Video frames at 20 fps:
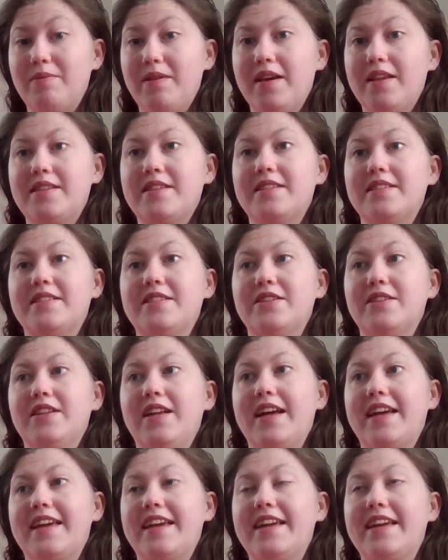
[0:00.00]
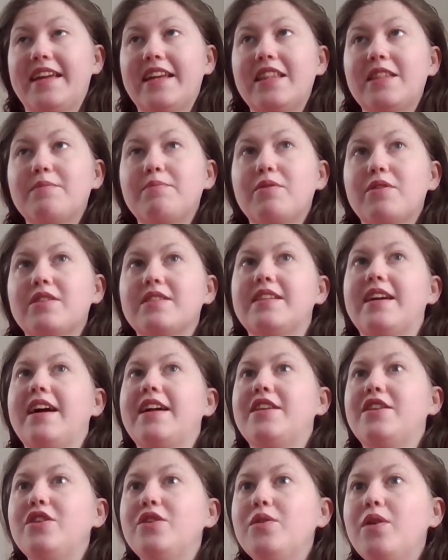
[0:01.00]
bit until I can get the books that
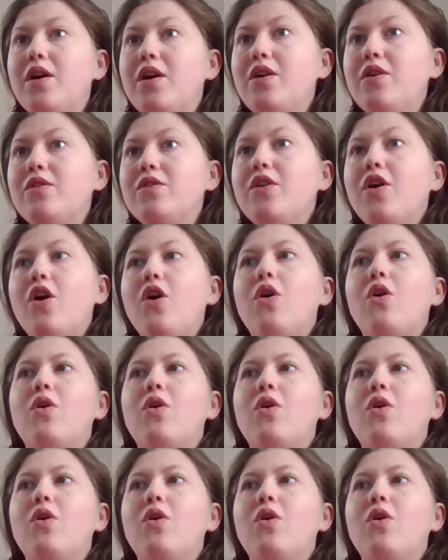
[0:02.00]
I do own